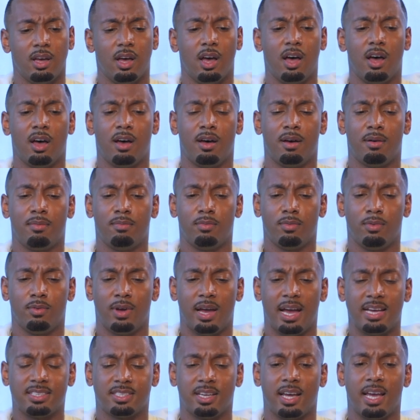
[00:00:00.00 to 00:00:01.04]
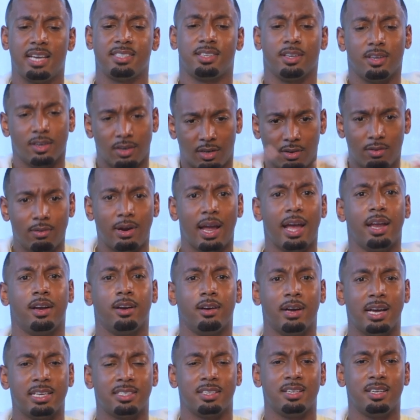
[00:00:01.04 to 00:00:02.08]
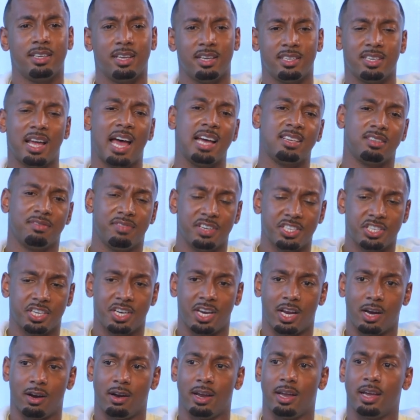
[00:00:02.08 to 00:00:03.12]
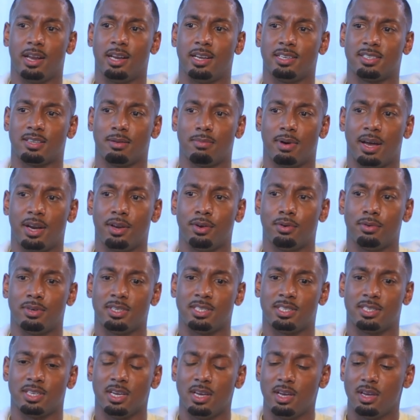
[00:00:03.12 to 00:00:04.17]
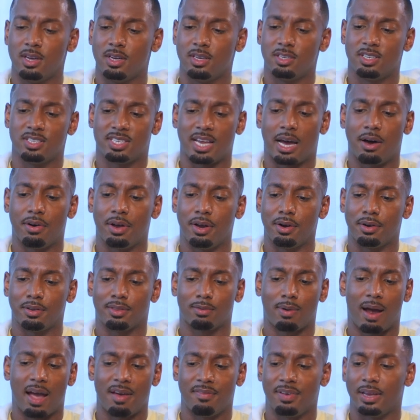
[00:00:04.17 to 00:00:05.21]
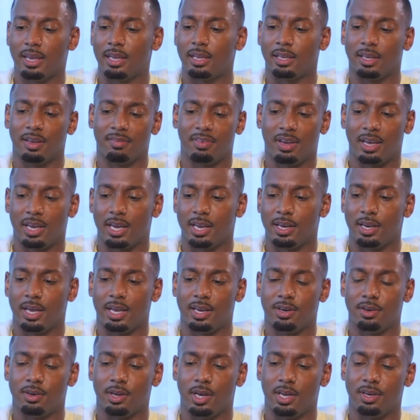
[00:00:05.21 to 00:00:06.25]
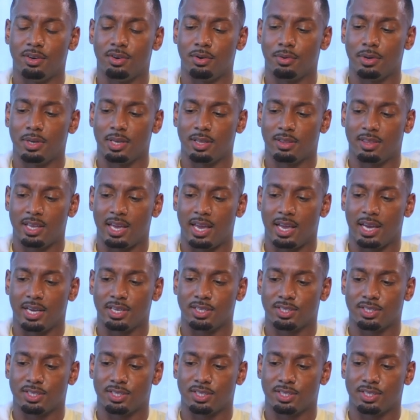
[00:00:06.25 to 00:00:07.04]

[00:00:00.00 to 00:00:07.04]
as a creator, as a visionary, and as somebody who is just out here thriving and living and doing the thing.